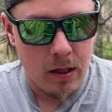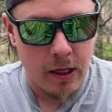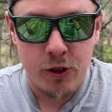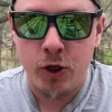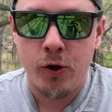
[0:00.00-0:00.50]

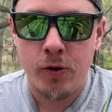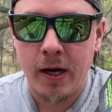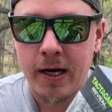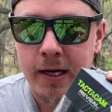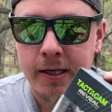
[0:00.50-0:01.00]
and show you
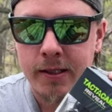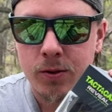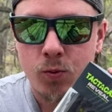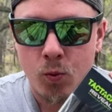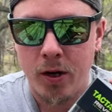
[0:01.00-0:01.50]
guys
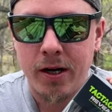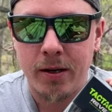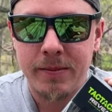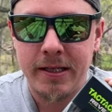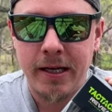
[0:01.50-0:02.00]
what
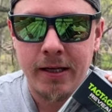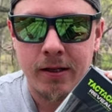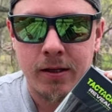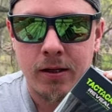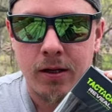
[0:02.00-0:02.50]
comes
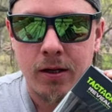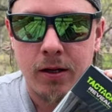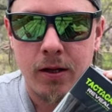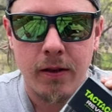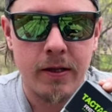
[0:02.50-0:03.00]
in
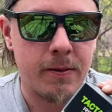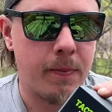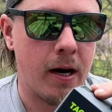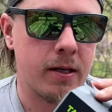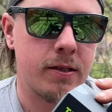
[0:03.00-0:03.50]
this
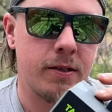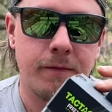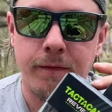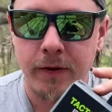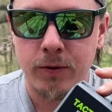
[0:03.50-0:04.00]
box. It's
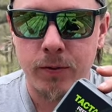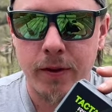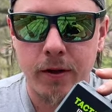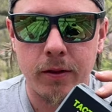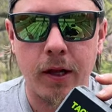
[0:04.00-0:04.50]
filled with
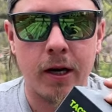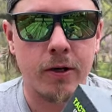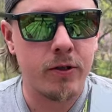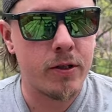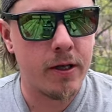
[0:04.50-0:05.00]
a lot of
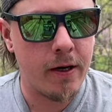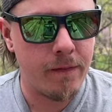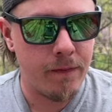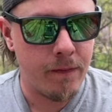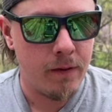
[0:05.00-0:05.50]
good
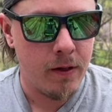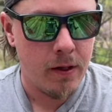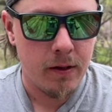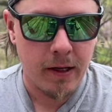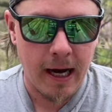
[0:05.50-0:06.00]
stuff.
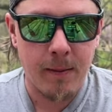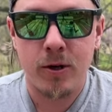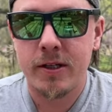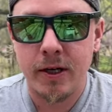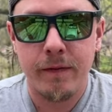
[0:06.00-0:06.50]
The camera
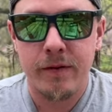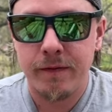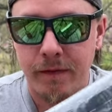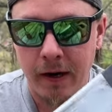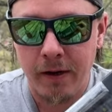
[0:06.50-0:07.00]
itself is
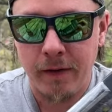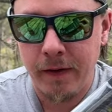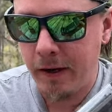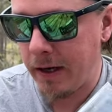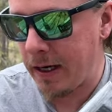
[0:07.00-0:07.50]
very,
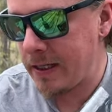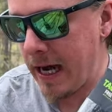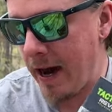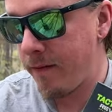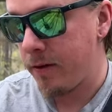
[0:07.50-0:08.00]
very nice. I
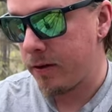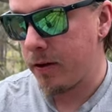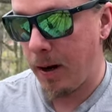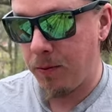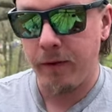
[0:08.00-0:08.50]
have a
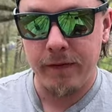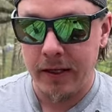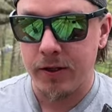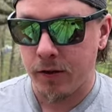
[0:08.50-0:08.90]
couple of these